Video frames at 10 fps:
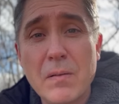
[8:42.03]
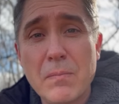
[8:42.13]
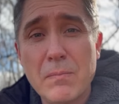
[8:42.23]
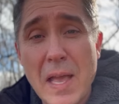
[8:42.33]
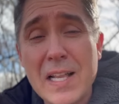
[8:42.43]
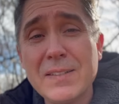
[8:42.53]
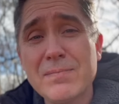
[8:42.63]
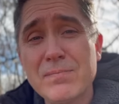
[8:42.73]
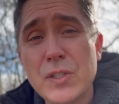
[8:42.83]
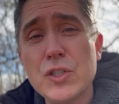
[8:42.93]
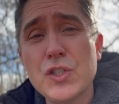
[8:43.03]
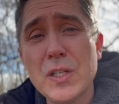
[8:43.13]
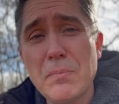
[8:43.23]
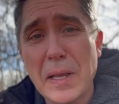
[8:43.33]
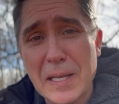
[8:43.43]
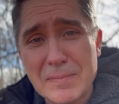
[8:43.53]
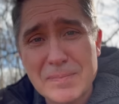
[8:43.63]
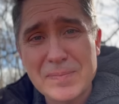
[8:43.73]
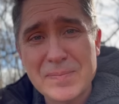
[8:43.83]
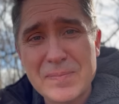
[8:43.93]
Men, you should be.
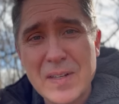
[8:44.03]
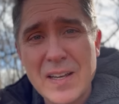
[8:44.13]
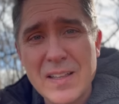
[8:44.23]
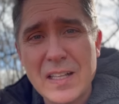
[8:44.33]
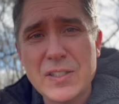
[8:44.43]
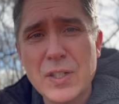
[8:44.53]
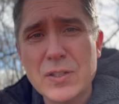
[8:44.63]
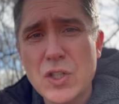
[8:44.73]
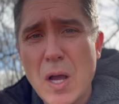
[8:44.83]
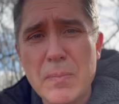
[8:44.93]
That's your job,